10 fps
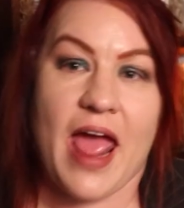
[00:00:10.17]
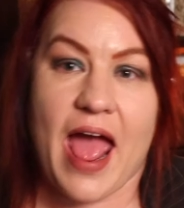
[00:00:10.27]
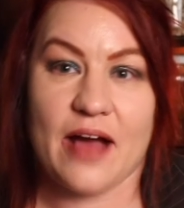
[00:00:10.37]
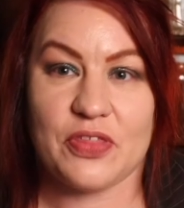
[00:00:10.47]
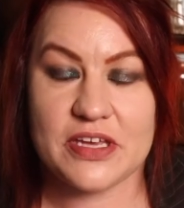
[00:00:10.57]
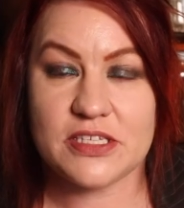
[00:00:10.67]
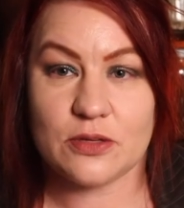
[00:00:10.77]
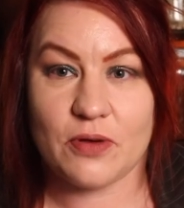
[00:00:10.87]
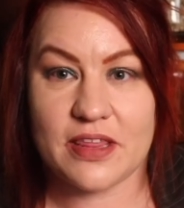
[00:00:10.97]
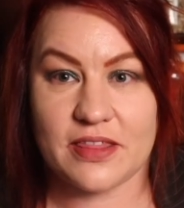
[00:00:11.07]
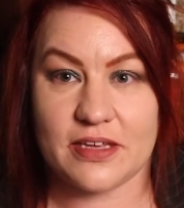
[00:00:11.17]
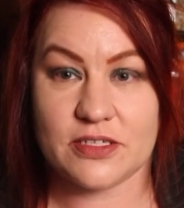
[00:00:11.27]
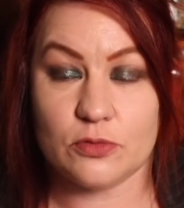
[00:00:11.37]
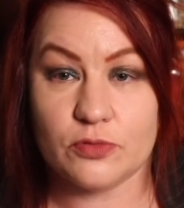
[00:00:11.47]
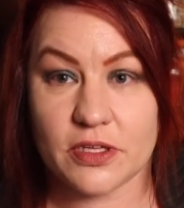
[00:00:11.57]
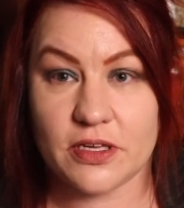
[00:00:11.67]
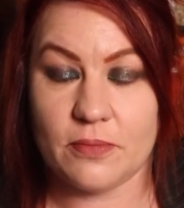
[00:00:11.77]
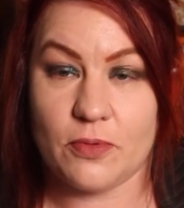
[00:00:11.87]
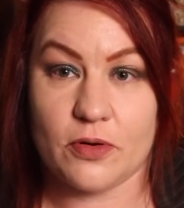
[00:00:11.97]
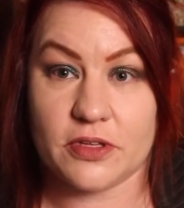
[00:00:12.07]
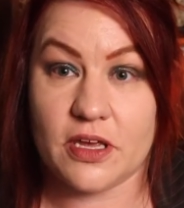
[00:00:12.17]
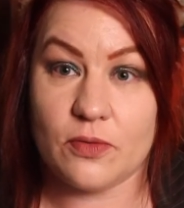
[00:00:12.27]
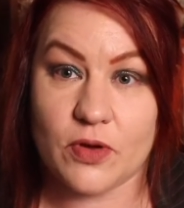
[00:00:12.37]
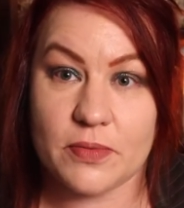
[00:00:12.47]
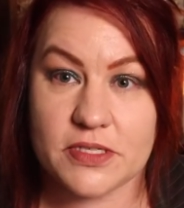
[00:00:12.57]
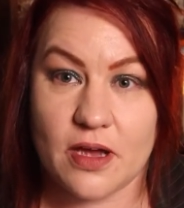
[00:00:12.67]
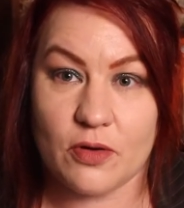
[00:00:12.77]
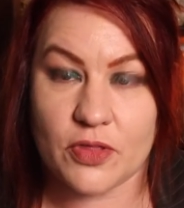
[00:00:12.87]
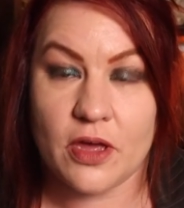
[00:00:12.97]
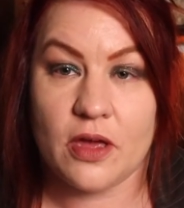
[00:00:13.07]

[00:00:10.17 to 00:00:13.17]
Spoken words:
how these three things are really important in women's health,